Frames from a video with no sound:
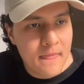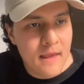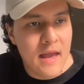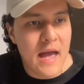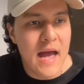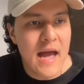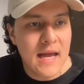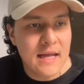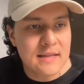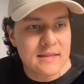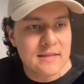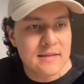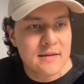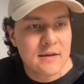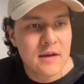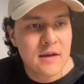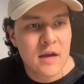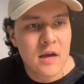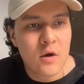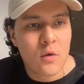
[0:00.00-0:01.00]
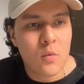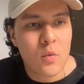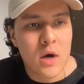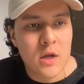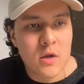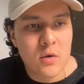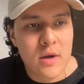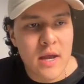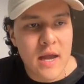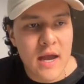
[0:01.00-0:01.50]
And
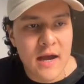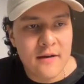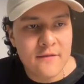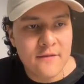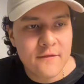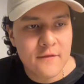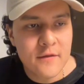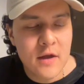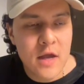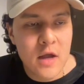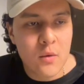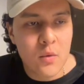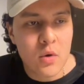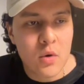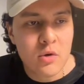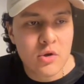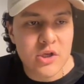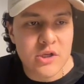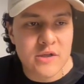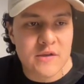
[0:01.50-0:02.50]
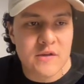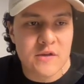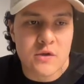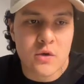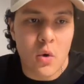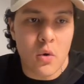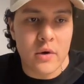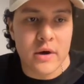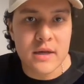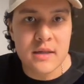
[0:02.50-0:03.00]
what we have, we'll just
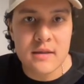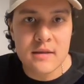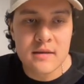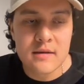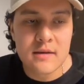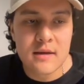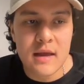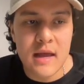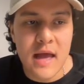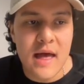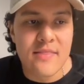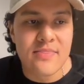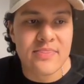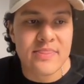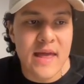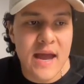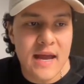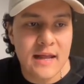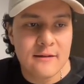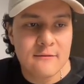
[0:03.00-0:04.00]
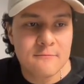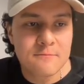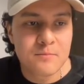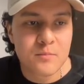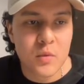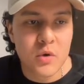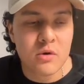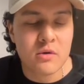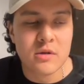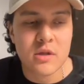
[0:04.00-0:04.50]
store it, and then
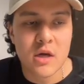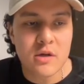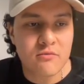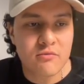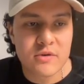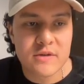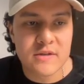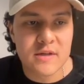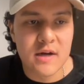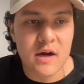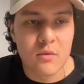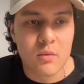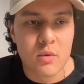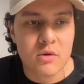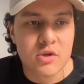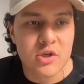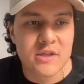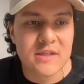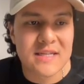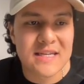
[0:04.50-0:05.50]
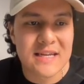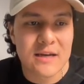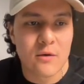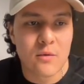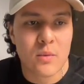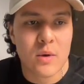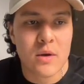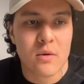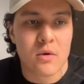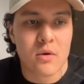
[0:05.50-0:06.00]
we'll not restart.
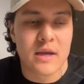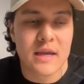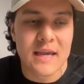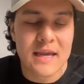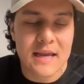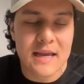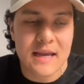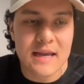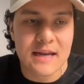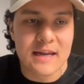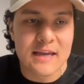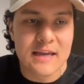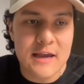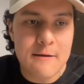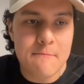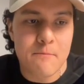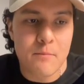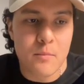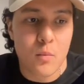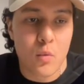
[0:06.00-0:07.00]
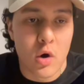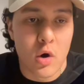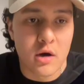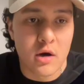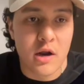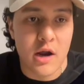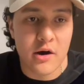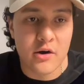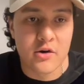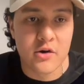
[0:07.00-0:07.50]
We can keep one
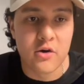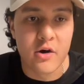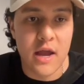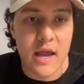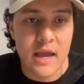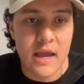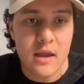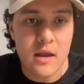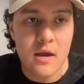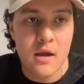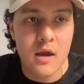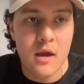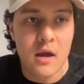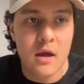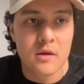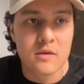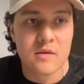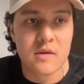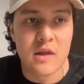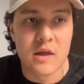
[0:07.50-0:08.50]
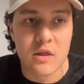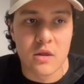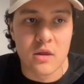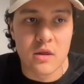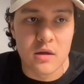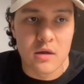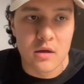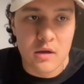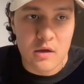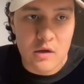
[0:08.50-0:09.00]
character A that
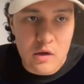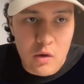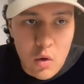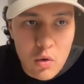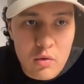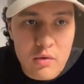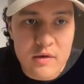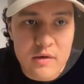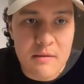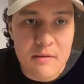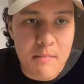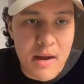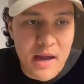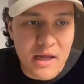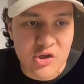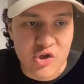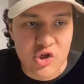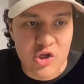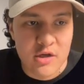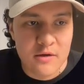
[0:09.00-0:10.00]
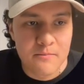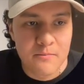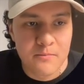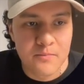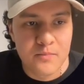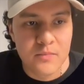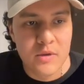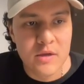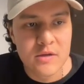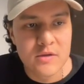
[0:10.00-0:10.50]
already matched.
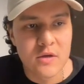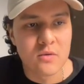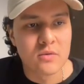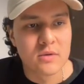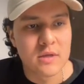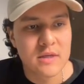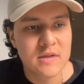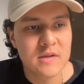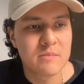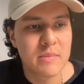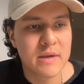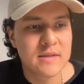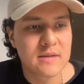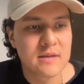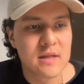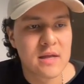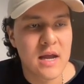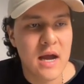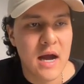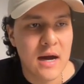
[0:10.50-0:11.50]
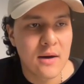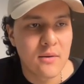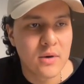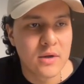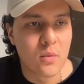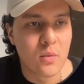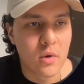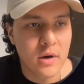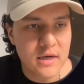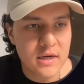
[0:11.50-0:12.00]
So this is basically how
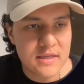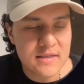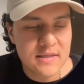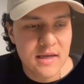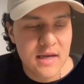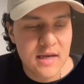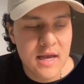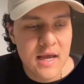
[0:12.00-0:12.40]
it works.